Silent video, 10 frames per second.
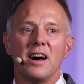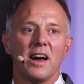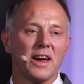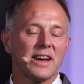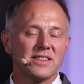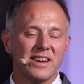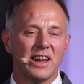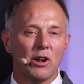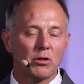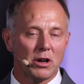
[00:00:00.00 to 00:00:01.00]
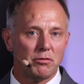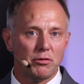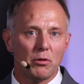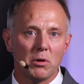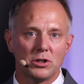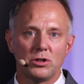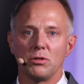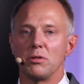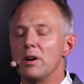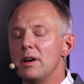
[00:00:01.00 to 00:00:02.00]
I actually looking forward
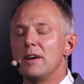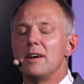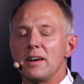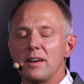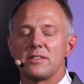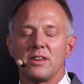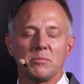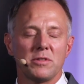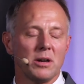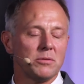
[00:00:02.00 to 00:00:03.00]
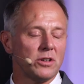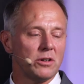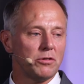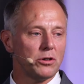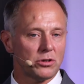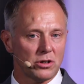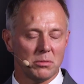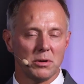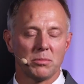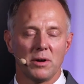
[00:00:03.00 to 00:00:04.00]
to uh, sometimes in the future,
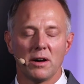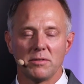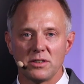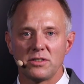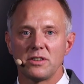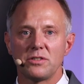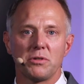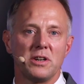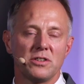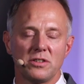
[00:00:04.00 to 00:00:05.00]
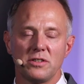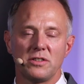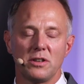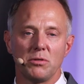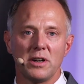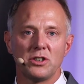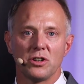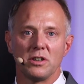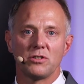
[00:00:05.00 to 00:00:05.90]
but we have this strange situation.